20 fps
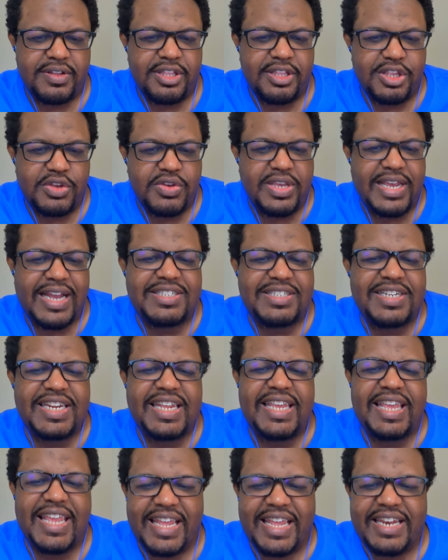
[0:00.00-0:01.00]
You got to
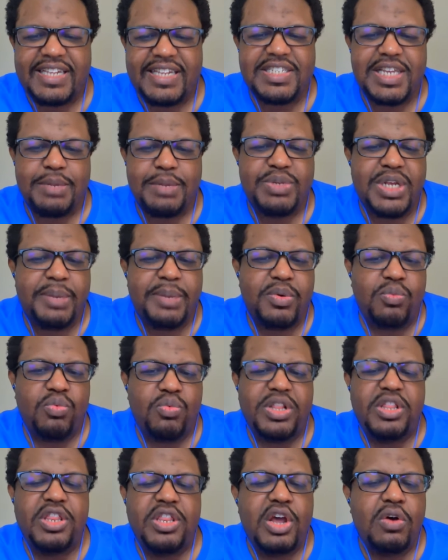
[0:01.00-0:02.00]
the end of September
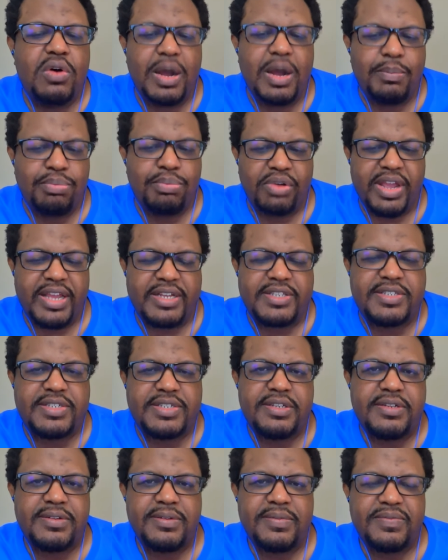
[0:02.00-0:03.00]
with no outbreaks.
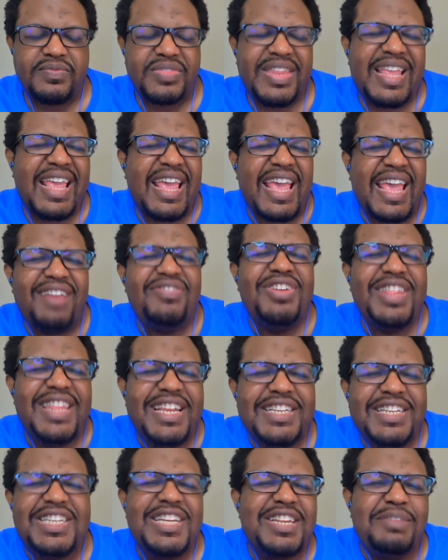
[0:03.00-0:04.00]

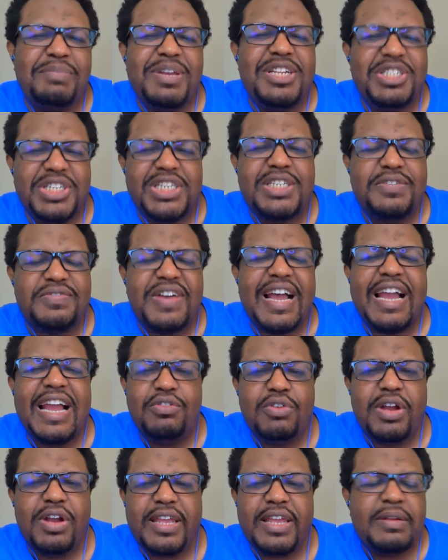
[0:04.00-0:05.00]
Everything seemed to be just fine,
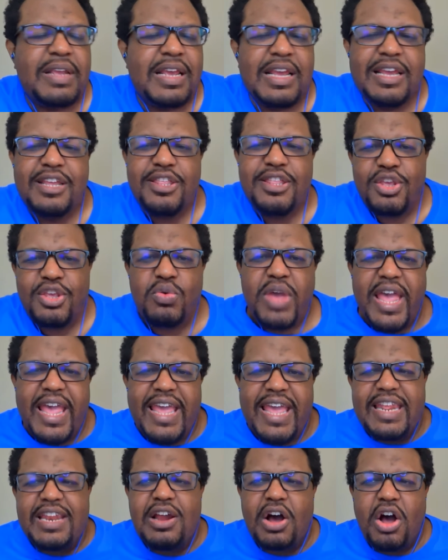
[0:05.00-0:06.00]
right? You
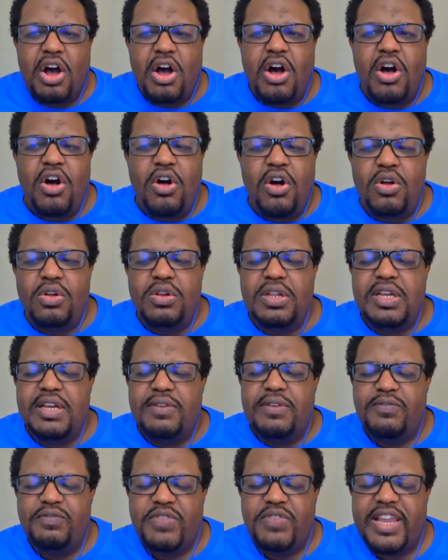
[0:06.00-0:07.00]
had it all
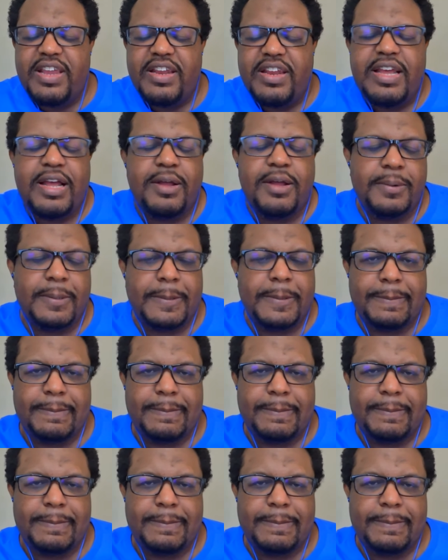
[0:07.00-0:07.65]
figured out.